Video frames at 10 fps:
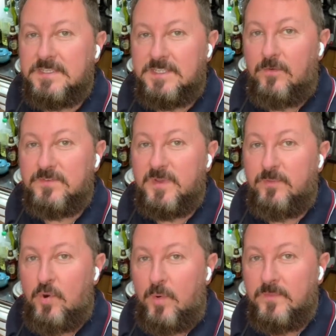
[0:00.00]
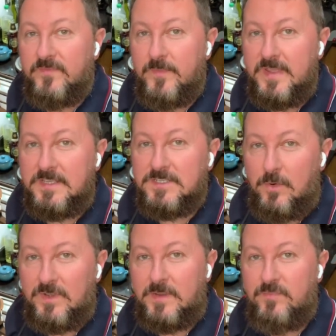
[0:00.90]
it solves a big problem for me because I
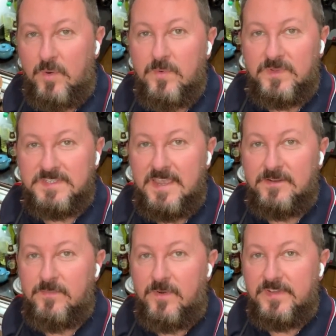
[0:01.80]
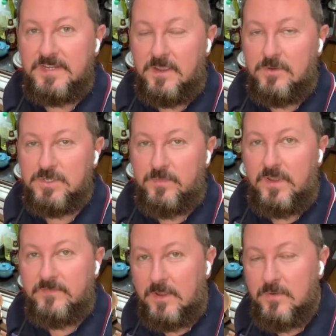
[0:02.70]
always have a problem with sound in my videos, you might
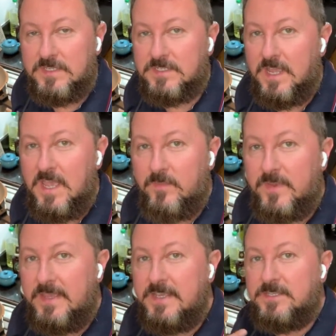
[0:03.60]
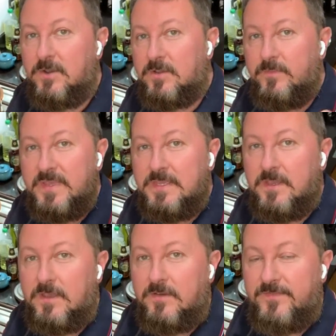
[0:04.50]
have noticed. But these I can be
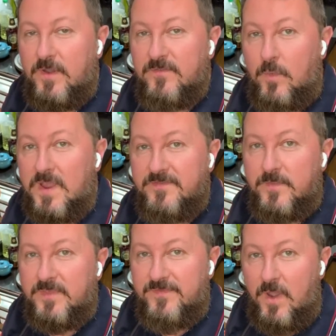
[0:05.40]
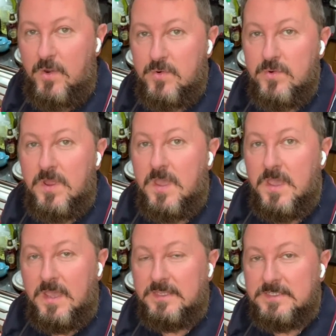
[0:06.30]
uh, further away from the phone
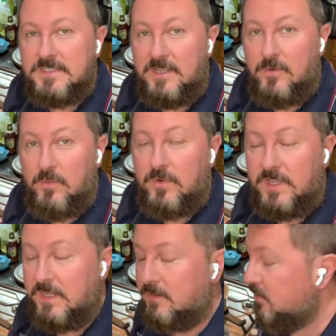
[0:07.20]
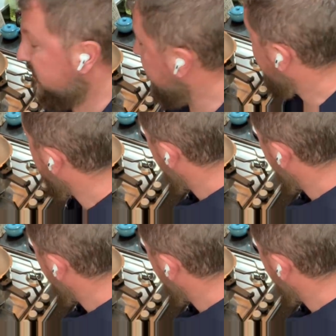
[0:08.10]
and still get good sound.